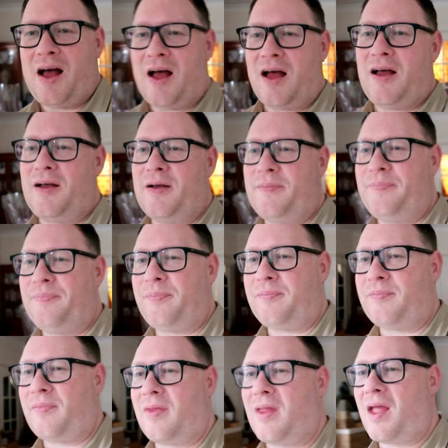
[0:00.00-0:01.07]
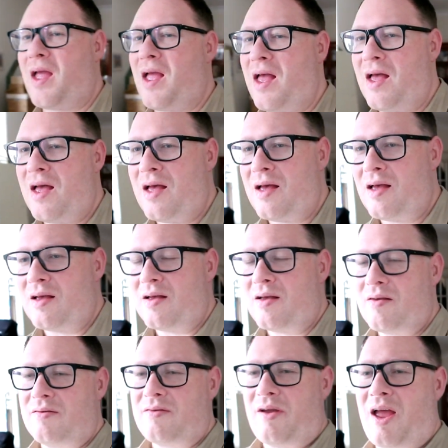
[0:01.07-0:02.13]

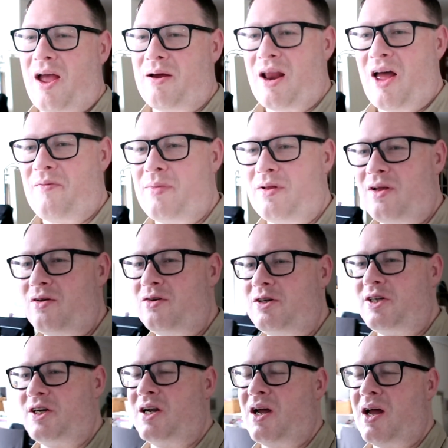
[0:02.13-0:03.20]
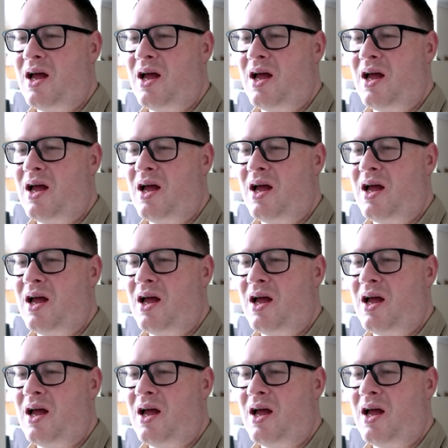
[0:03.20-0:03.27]
So yeah, I'm gonna have my lunch,